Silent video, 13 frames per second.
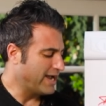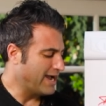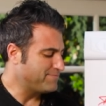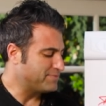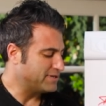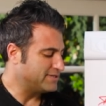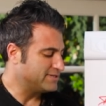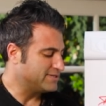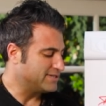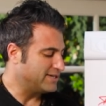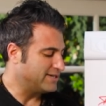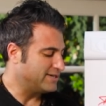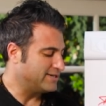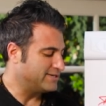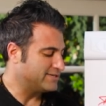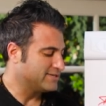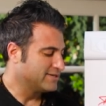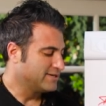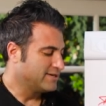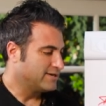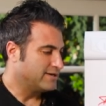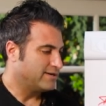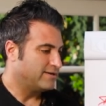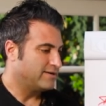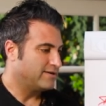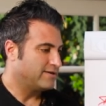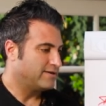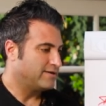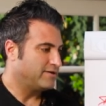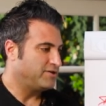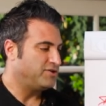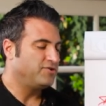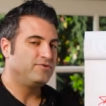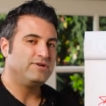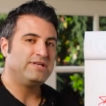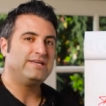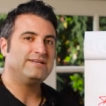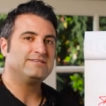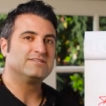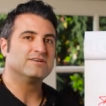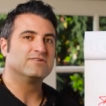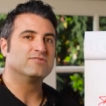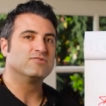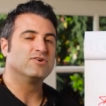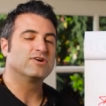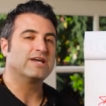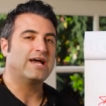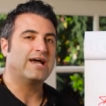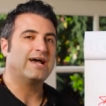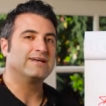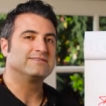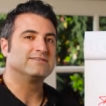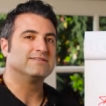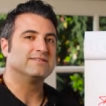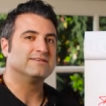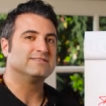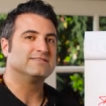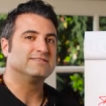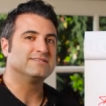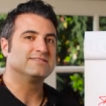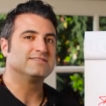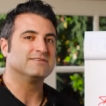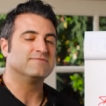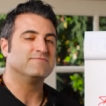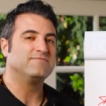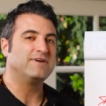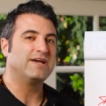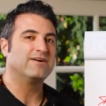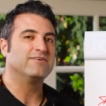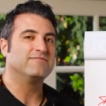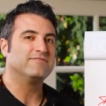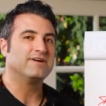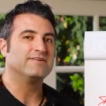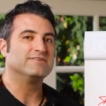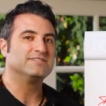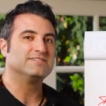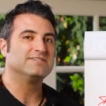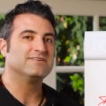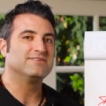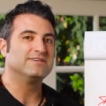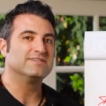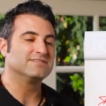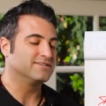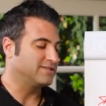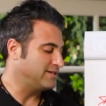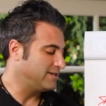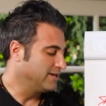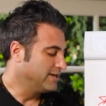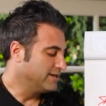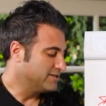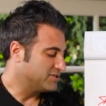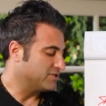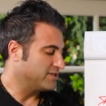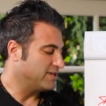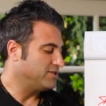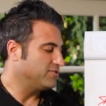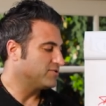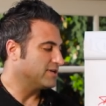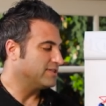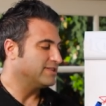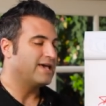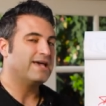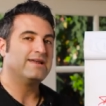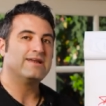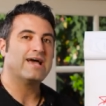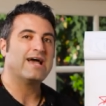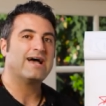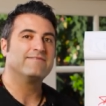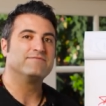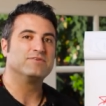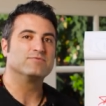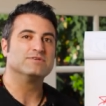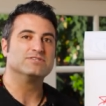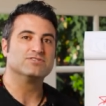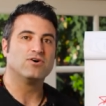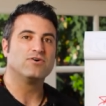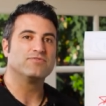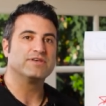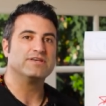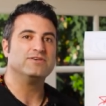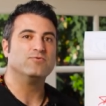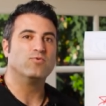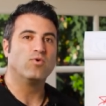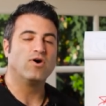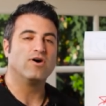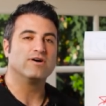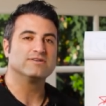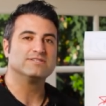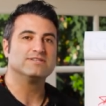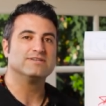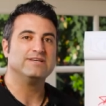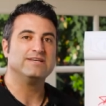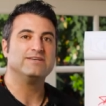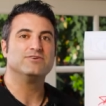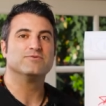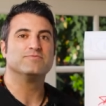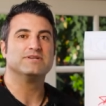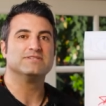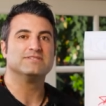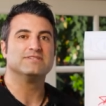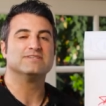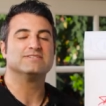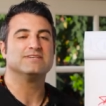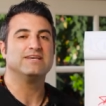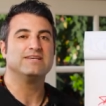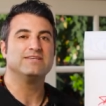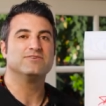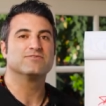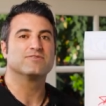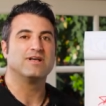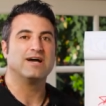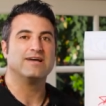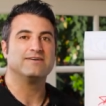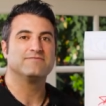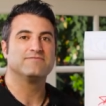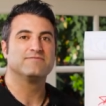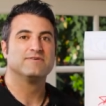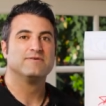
happens is you need to look at this system very, very seriously so that you can then have the result that you want in your business, in your life.